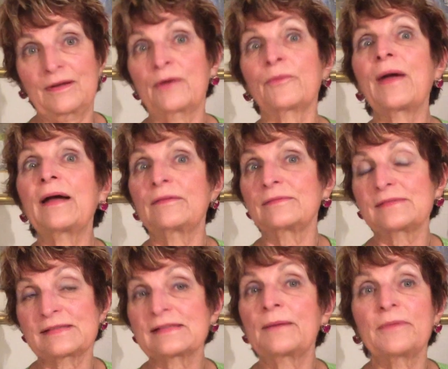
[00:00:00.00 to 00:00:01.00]
around
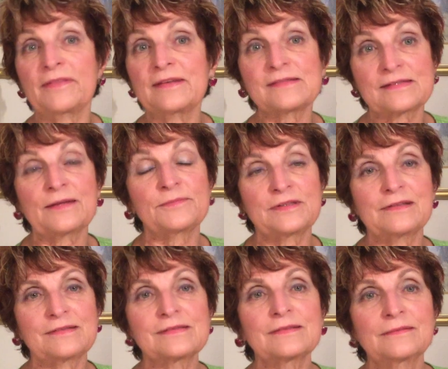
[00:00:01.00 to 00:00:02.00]
some of these
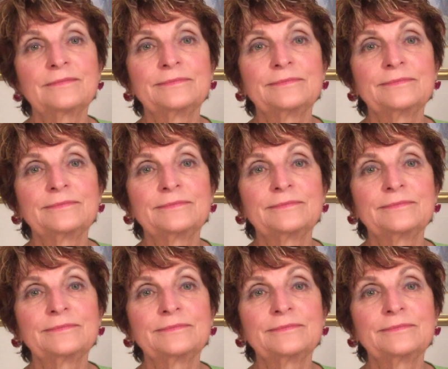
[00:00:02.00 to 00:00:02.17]
subjects.